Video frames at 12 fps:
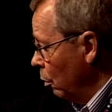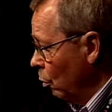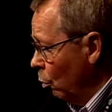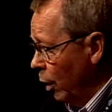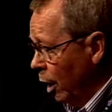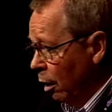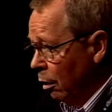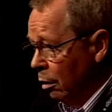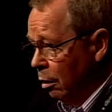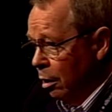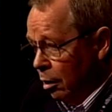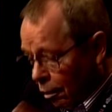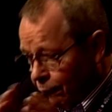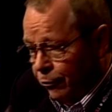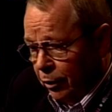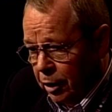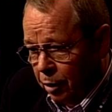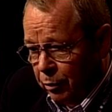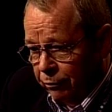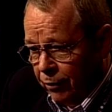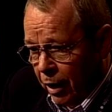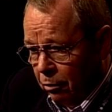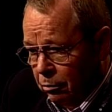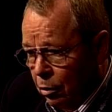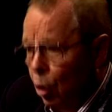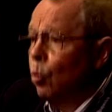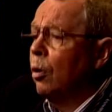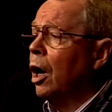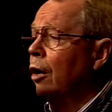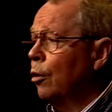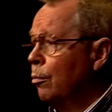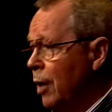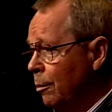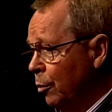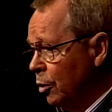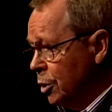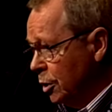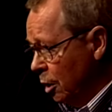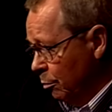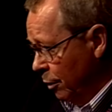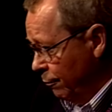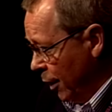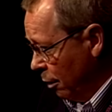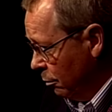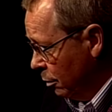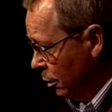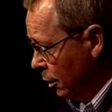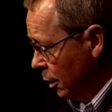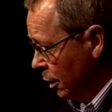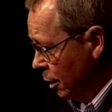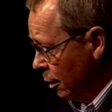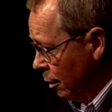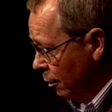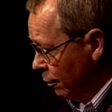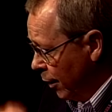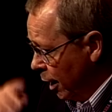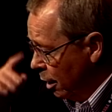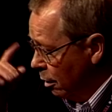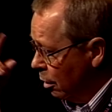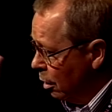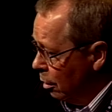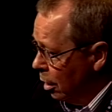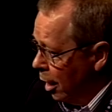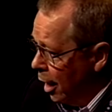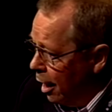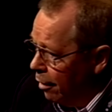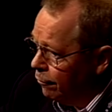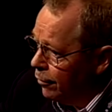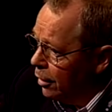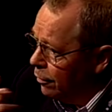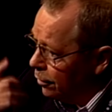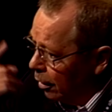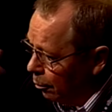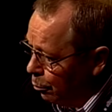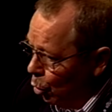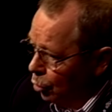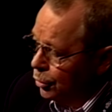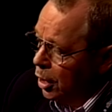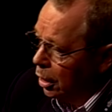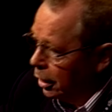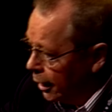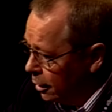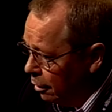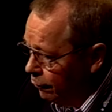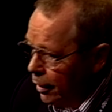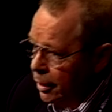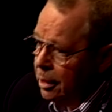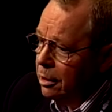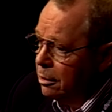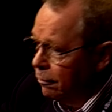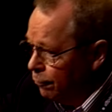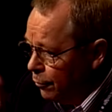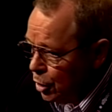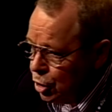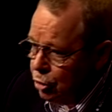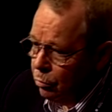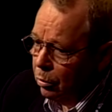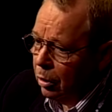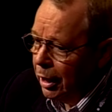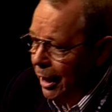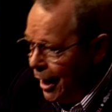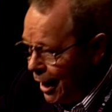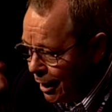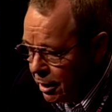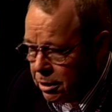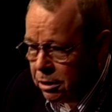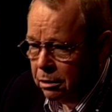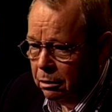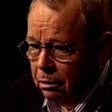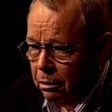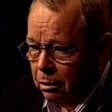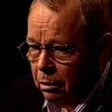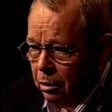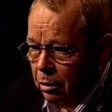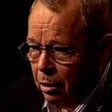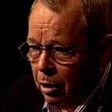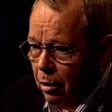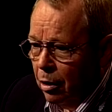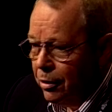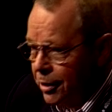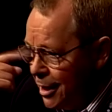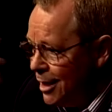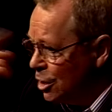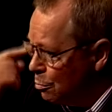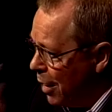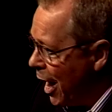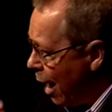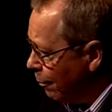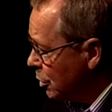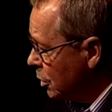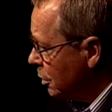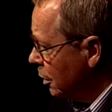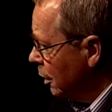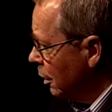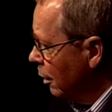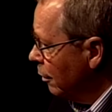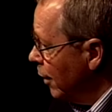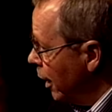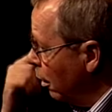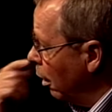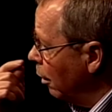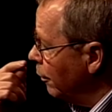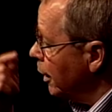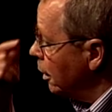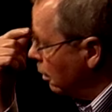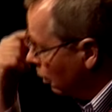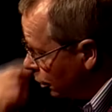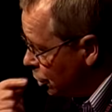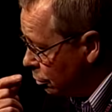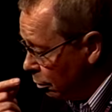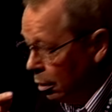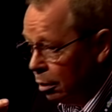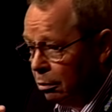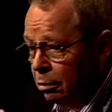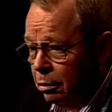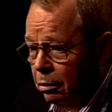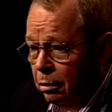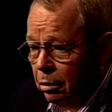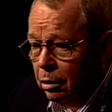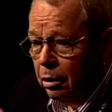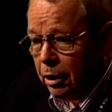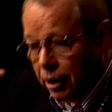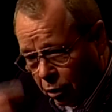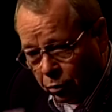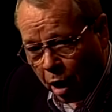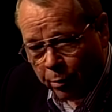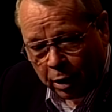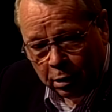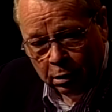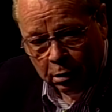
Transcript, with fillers: where comfort can be found, where other members can be found. They have in their both collective and individual heads these maps. They are the cultural, economic,